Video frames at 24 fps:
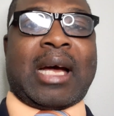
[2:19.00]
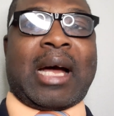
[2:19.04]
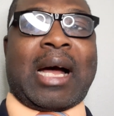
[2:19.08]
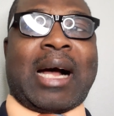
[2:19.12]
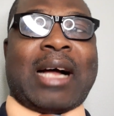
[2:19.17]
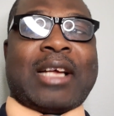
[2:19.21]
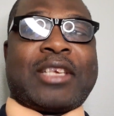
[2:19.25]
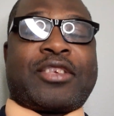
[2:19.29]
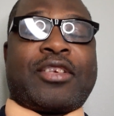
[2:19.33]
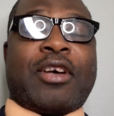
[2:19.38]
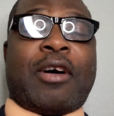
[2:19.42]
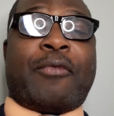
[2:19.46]

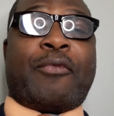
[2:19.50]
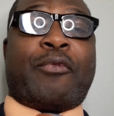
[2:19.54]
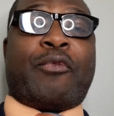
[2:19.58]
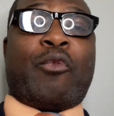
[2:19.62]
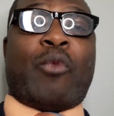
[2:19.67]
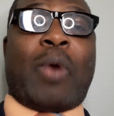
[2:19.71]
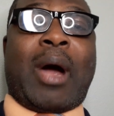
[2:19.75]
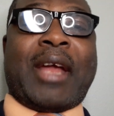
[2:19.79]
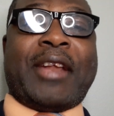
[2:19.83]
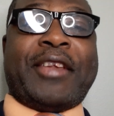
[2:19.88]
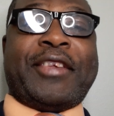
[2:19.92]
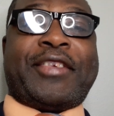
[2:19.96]
as
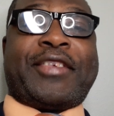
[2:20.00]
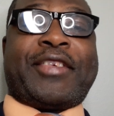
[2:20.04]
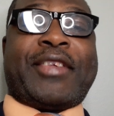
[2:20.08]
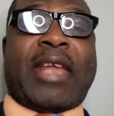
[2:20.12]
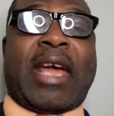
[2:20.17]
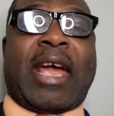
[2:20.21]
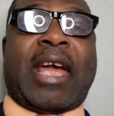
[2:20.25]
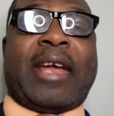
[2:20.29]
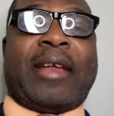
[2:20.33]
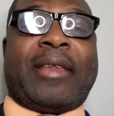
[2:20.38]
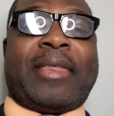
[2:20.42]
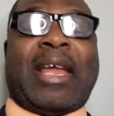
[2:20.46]
of
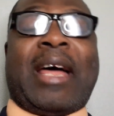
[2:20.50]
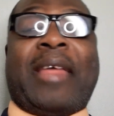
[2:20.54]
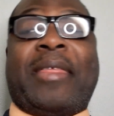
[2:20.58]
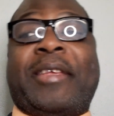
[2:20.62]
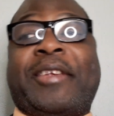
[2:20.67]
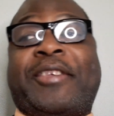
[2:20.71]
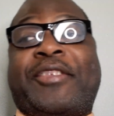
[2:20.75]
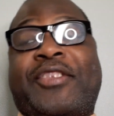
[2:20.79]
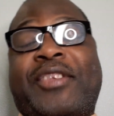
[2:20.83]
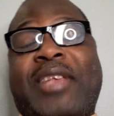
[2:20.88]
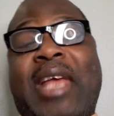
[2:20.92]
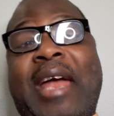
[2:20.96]
Wednesday. That
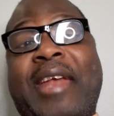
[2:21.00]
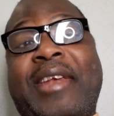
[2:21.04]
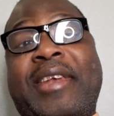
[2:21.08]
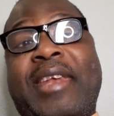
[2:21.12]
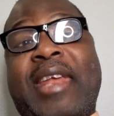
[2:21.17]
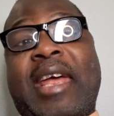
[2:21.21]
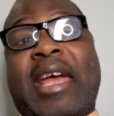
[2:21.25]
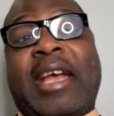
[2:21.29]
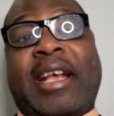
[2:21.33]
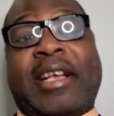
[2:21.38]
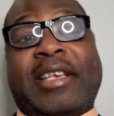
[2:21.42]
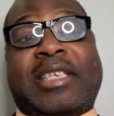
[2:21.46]
is 10
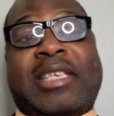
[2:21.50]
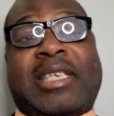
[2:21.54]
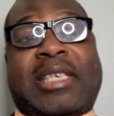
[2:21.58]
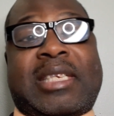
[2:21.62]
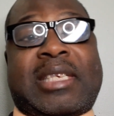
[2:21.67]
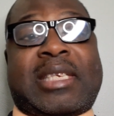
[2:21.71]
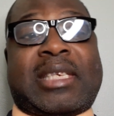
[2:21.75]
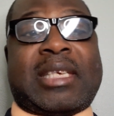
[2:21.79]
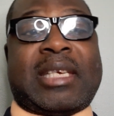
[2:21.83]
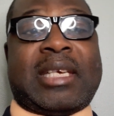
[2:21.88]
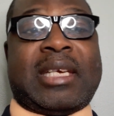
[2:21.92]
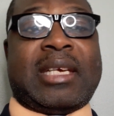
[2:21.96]

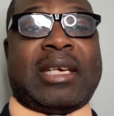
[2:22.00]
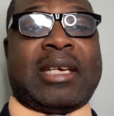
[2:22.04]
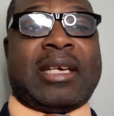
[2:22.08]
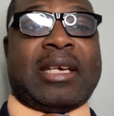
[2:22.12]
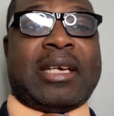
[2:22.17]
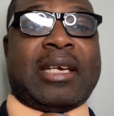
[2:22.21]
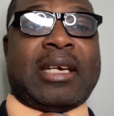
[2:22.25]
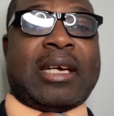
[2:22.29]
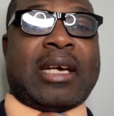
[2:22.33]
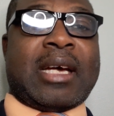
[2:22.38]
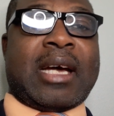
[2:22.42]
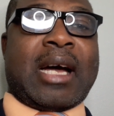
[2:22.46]
days
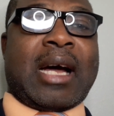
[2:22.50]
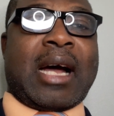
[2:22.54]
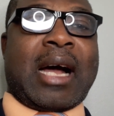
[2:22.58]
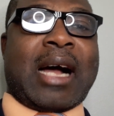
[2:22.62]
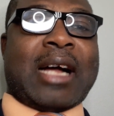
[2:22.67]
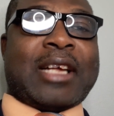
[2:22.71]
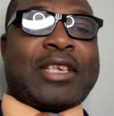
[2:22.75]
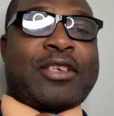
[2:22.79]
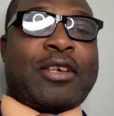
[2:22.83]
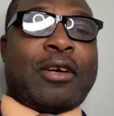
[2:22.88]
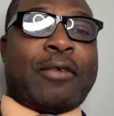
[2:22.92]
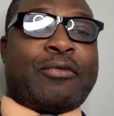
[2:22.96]

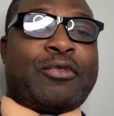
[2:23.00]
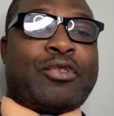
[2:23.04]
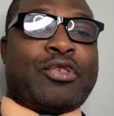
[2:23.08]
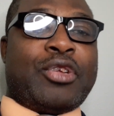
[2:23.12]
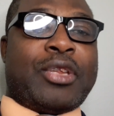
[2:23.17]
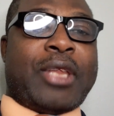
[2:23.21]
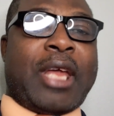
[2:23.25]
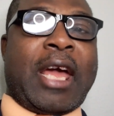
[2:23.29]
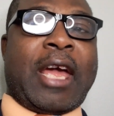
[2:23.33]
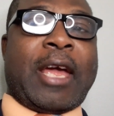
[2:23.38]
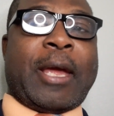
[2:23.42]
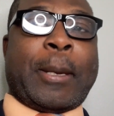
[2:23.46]
as of
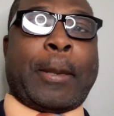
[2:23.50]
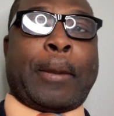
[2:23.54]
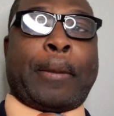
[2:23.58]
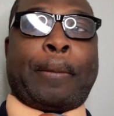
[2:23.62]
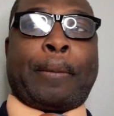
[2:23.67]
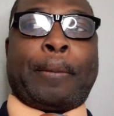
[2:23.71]
today,